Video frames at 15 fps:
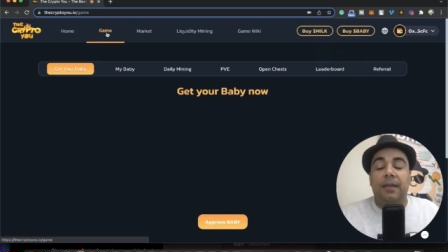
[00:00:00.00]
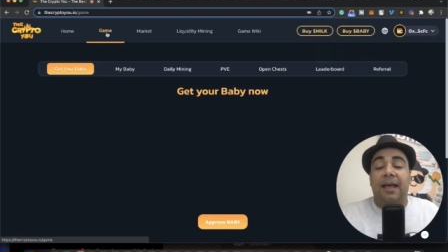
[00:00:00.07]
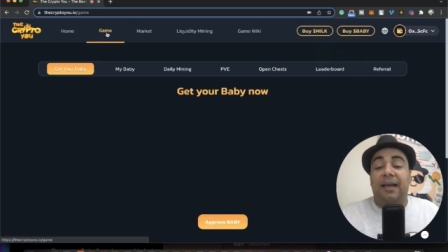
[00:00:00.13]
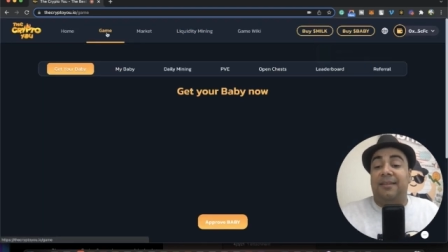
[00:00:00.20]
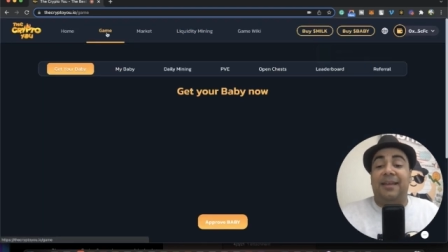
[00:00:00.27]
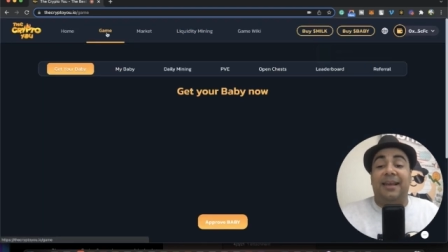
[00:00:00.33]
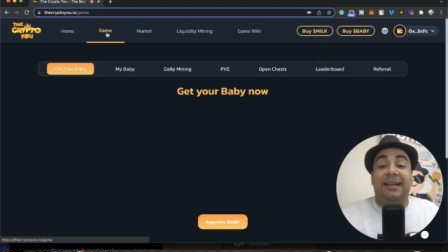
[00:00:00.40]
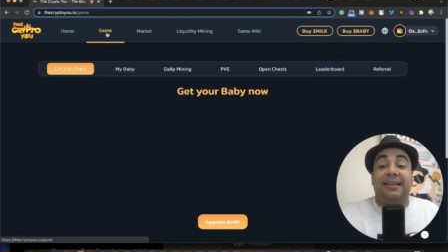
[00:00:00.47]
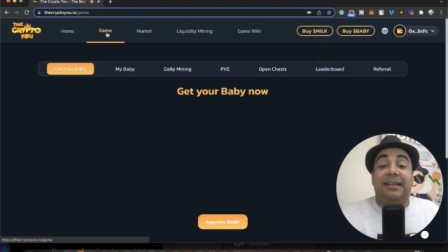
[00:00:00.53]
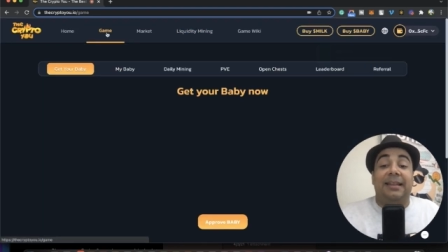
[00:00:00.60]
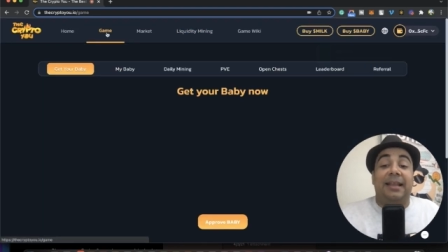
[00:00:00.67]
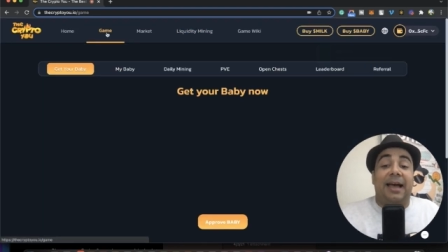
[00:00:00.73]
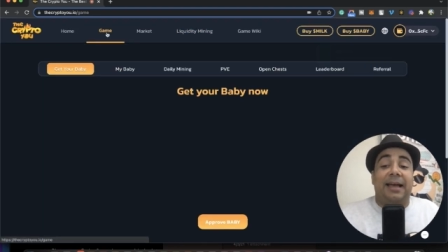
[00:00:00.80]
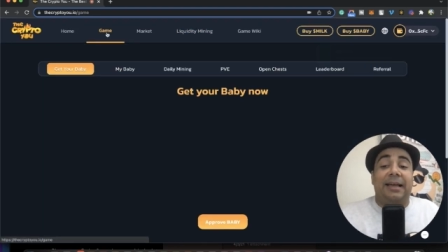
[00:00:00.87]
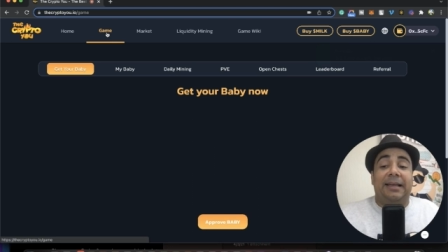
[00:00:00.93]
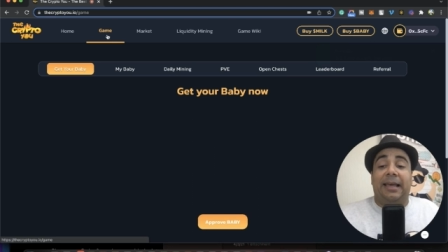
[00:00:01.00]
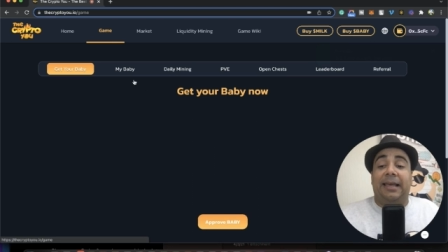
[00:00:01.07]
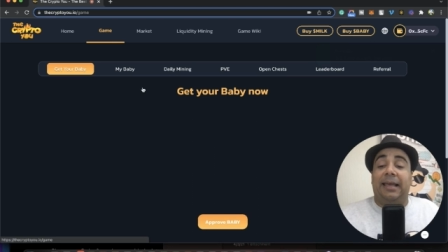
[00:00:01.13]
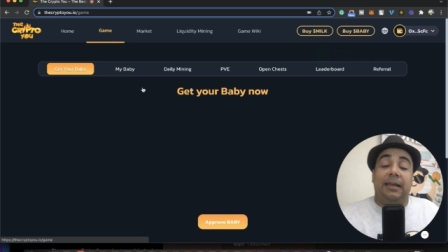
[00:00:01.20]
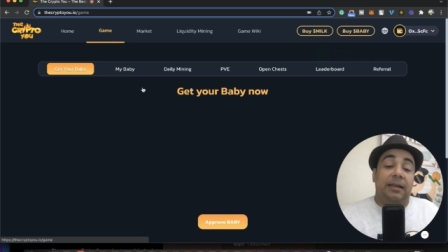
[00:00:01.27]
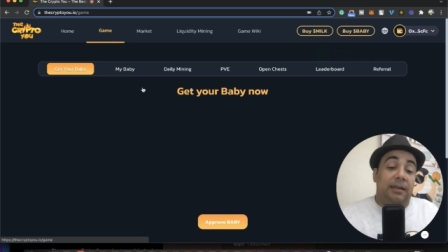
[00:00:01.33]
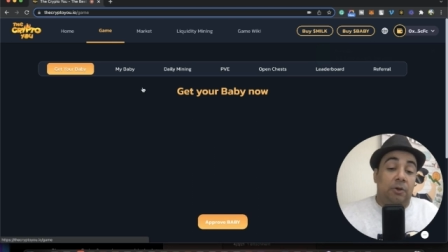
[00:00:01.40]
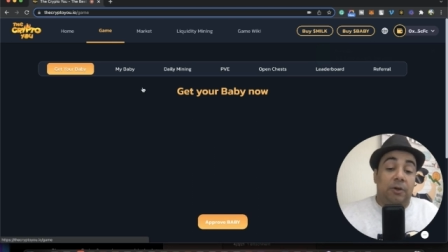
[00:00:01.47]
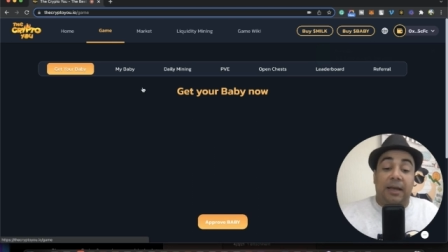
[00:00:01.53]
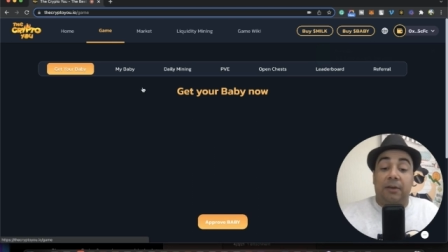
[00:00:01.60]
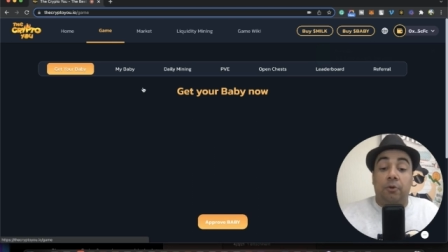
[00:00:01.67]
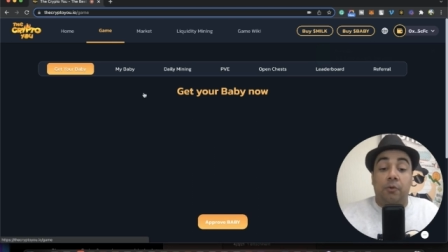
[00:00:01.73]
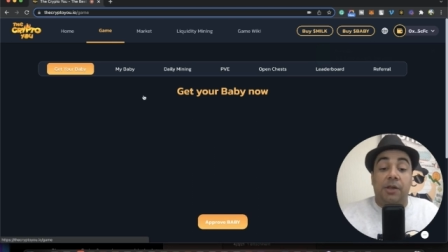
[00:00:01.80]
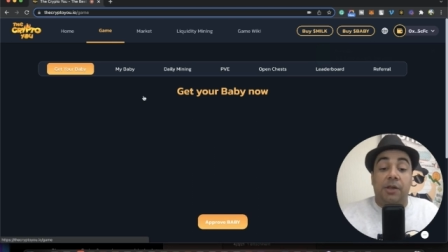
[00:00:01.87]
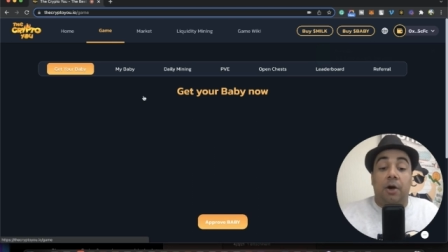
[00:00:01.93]
As I did, I again, you
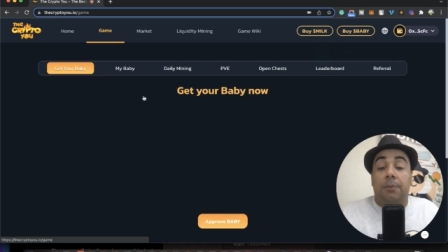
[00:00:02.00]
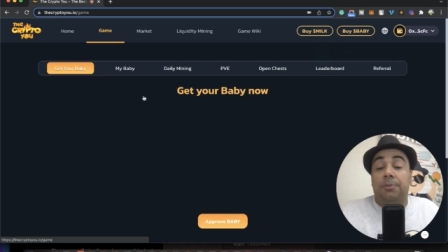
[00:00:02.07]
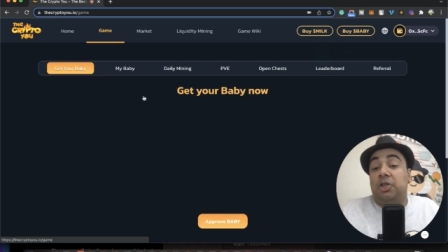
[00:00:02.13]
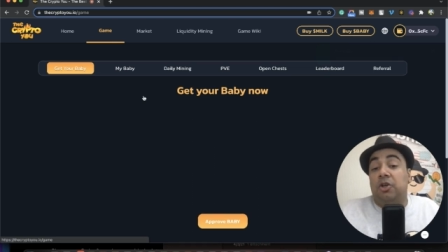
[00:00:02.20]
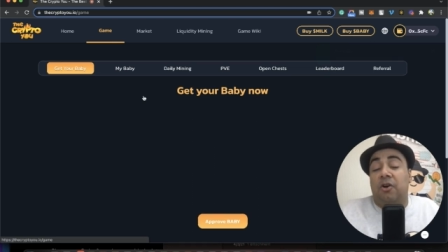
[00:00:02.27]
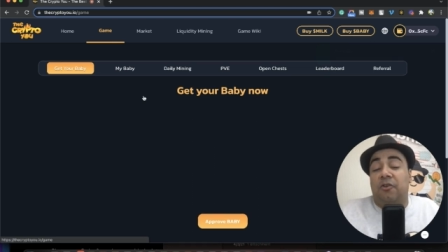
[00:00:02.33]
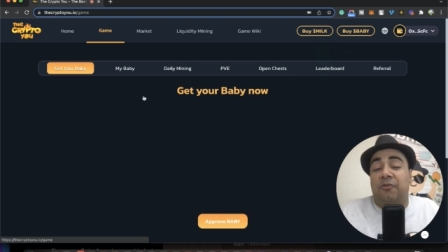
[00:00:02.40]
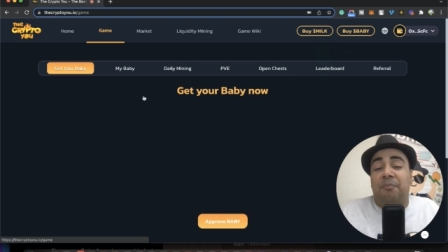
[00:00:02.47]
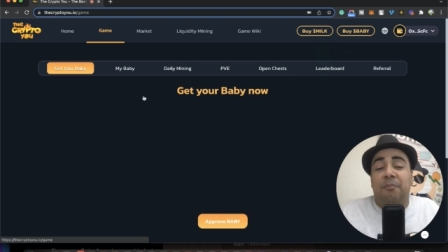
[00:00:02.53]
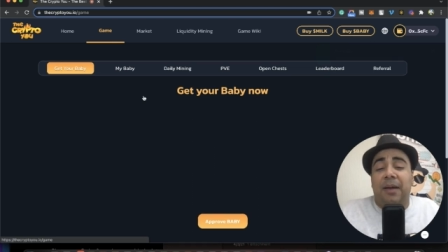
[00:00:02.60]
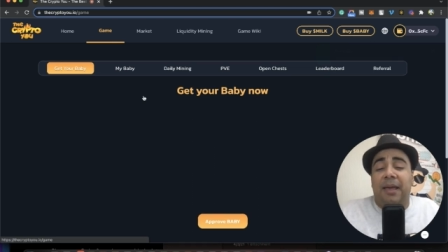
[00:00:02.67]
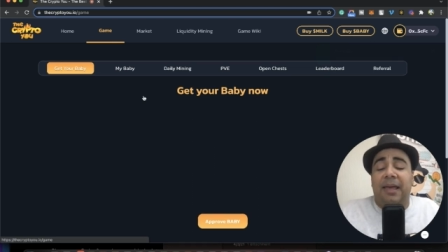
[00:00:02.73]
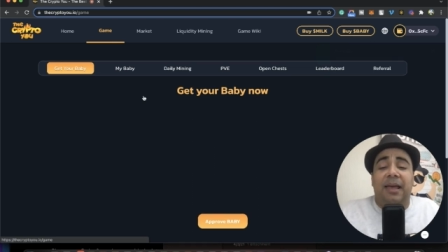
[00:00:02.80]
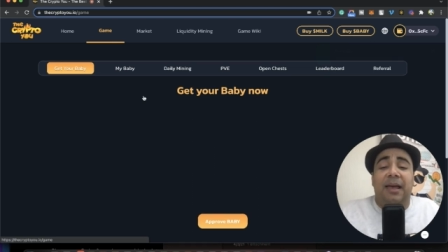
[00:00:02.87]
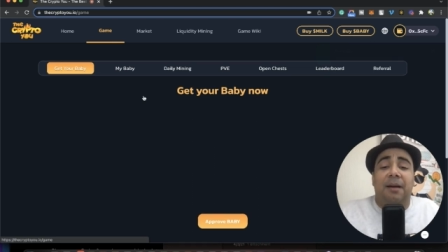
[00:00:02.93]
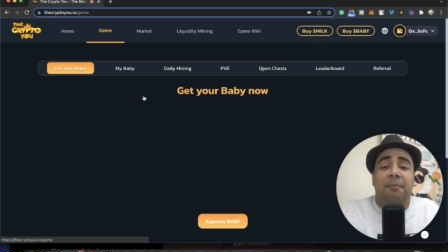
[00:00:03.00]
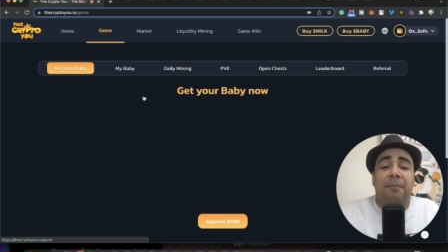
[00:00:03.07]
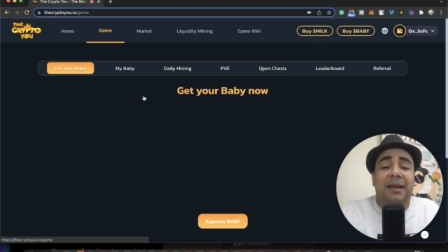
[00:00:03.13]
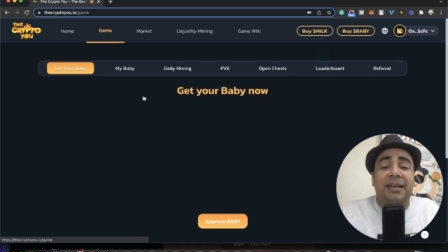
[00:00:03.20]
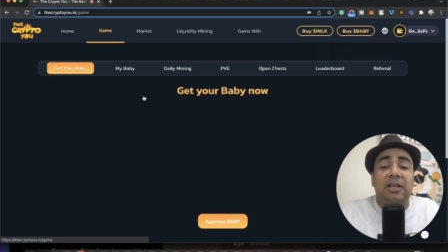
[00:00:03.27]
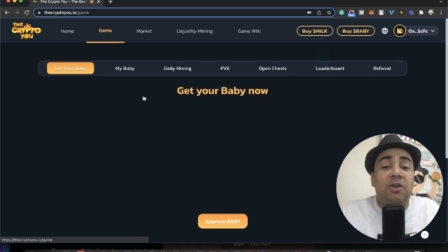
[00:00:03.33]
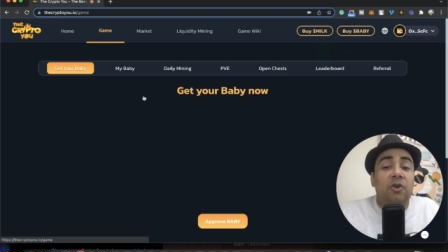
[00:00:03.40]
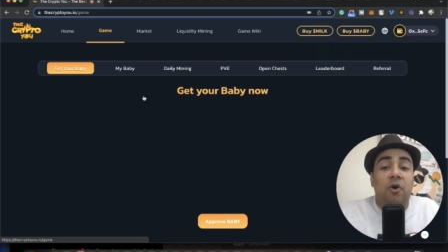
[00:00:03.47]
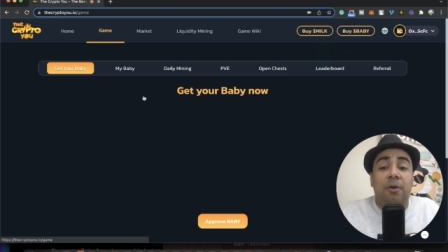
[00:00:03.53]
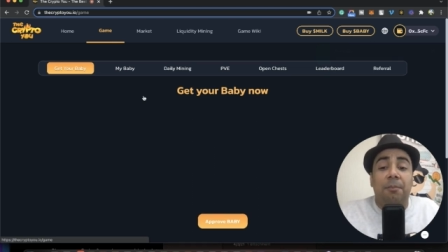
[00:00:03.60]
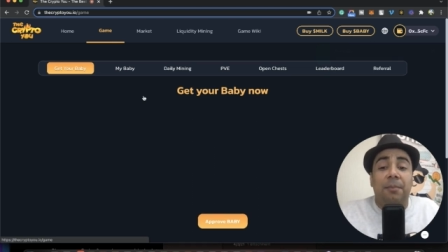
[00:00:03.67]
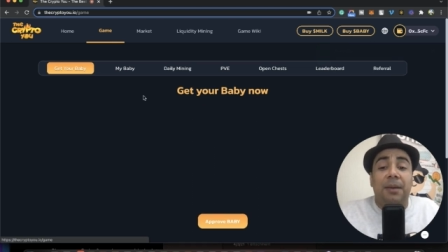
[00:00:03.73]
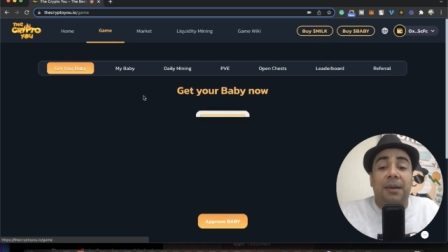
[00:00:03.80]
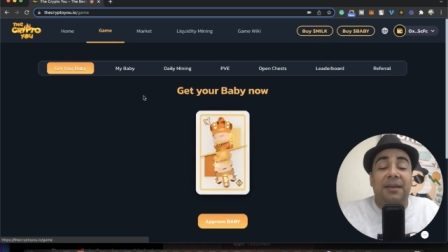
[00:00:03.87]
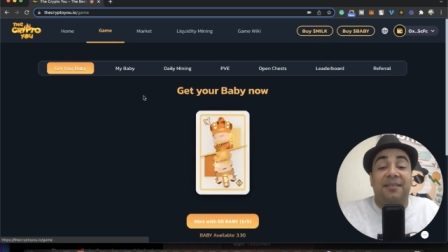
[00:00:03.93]
can do the option of uh, mining your own
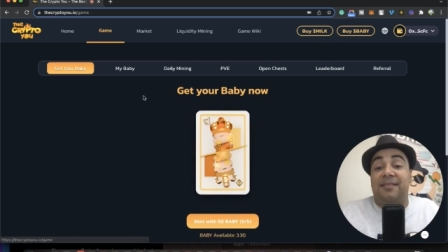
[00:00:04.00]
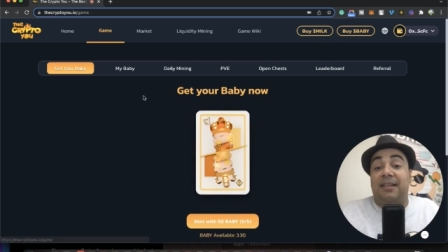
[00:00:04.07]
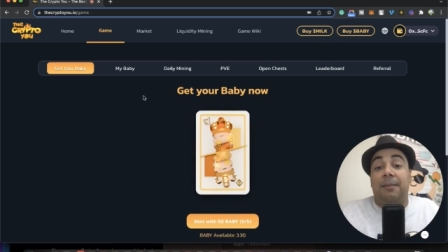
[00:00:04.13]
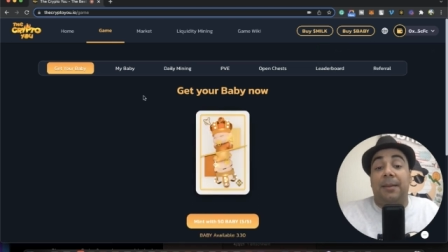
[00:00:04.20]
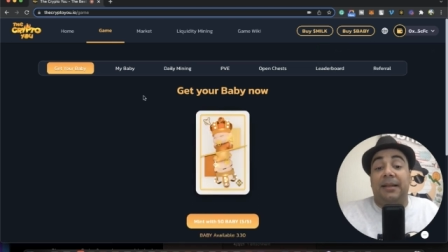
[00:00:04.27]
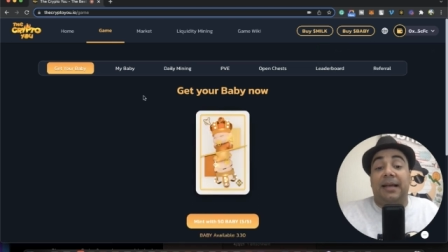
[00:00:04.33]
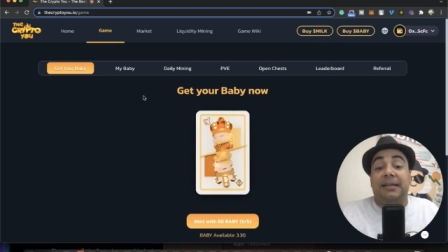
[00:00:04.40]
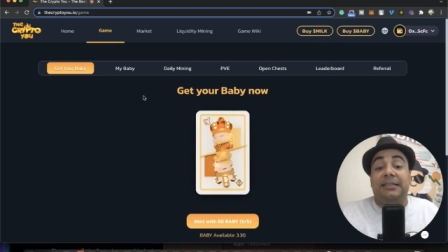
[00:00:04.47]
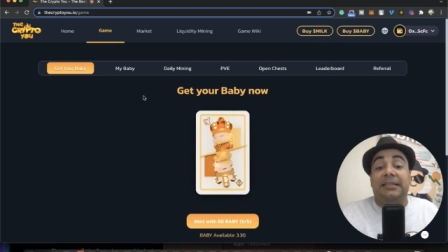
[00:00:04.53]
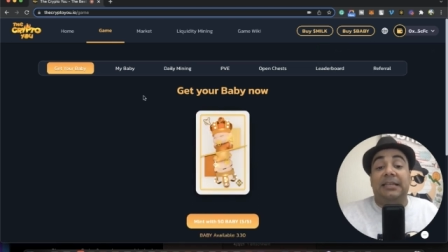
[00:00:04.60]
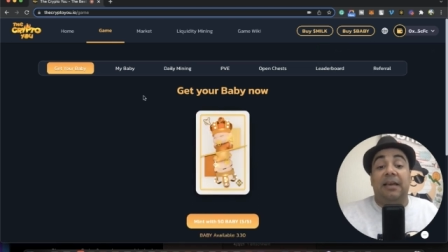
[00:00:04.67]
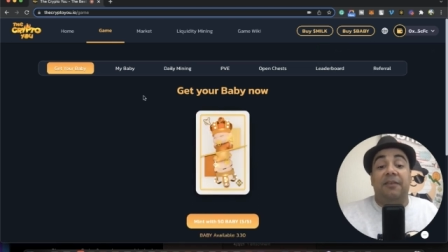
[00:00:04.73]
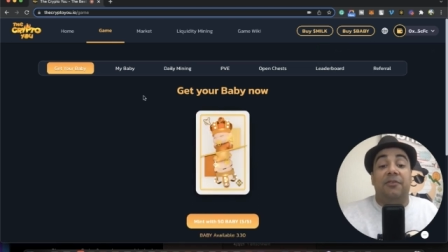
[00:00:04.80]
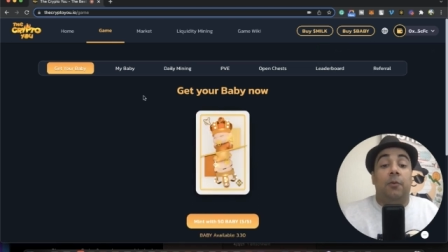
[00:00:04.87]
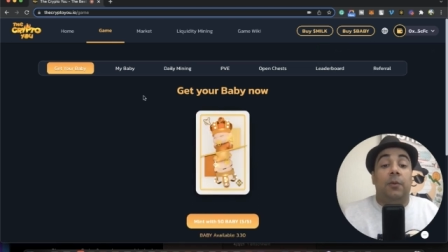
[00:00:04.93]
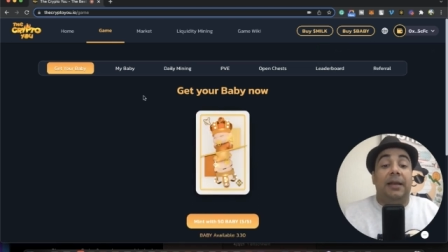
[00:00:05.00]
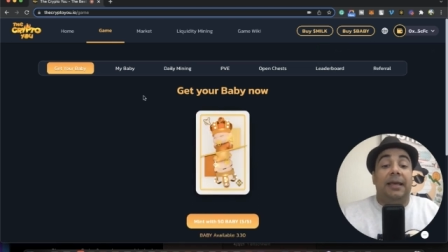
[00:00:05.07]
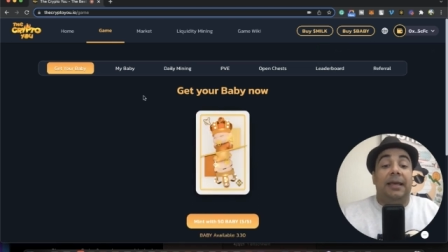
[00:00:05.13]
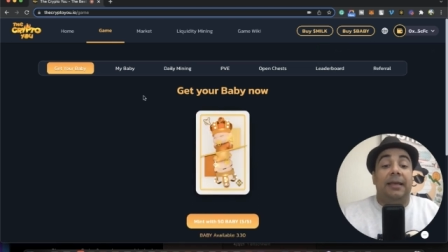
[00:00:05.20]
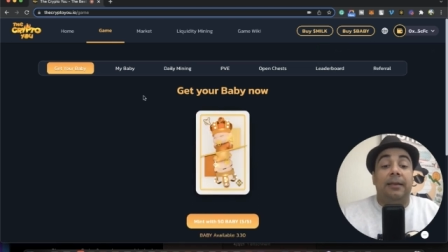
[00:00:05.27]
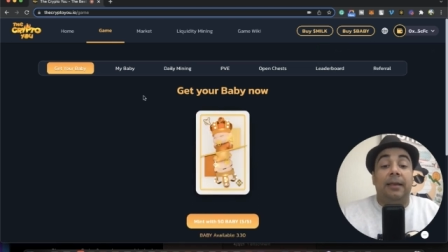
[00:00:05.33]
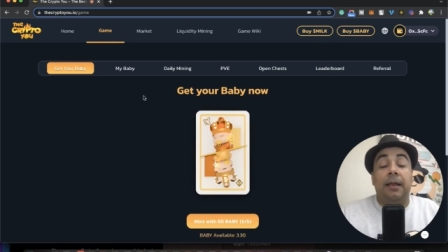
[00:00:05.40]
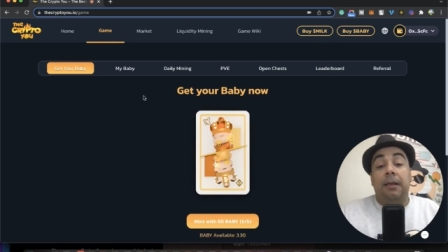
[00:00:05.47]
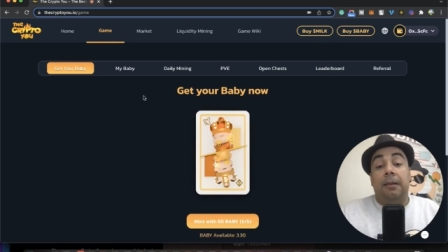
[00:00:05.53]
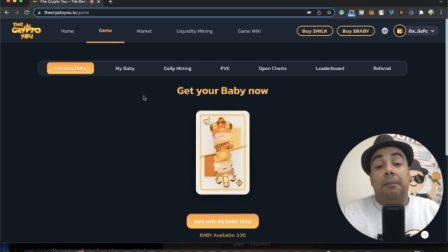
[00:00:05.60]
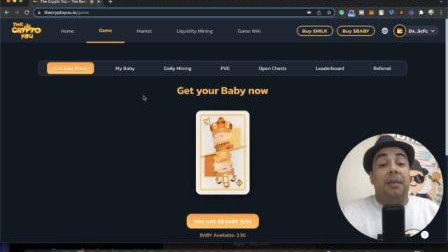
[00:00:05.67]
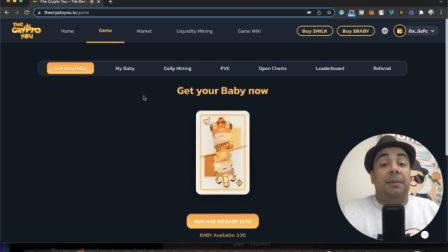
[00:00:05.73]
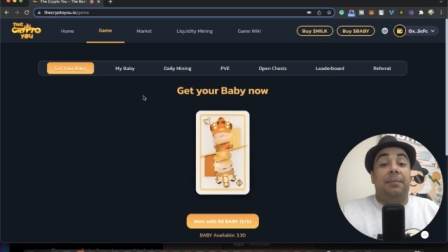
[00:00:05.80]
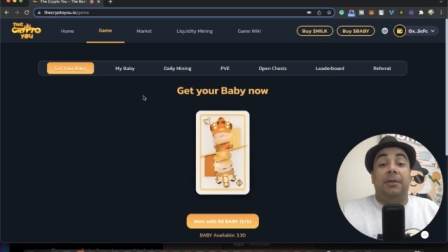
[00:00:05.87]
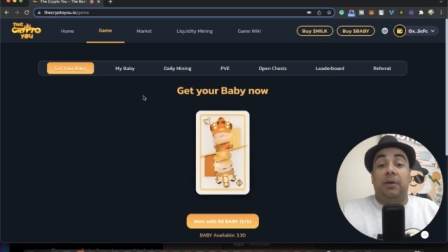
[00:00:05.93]
baby. It's not a bad idea if you want to get,
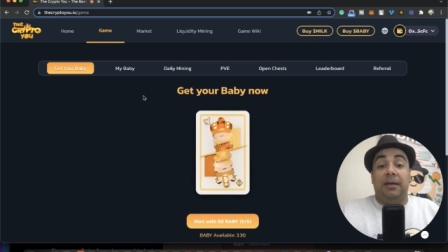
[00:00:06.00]
maybe you